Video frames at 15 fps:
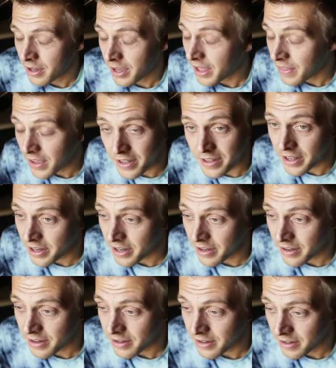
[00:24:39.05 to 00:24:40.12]
and they
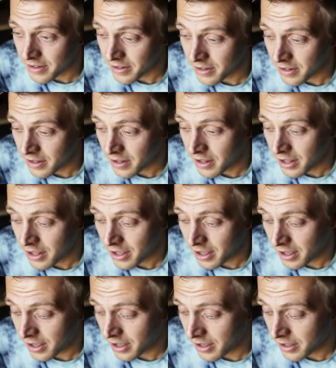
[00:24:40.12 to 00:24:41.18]
didn't,
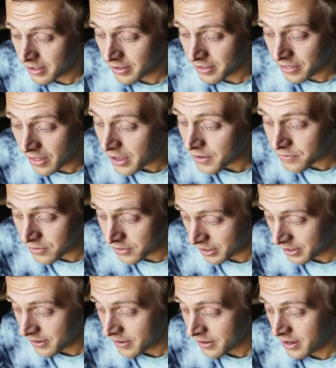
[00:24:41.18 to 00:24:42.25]
thankfully.